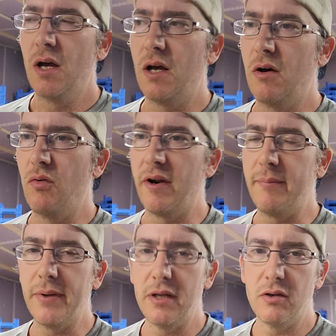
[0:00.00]
what
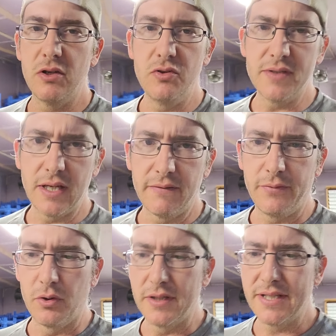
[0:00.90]
I've been using it
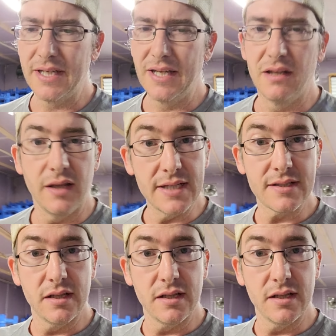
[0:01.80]
for is to get less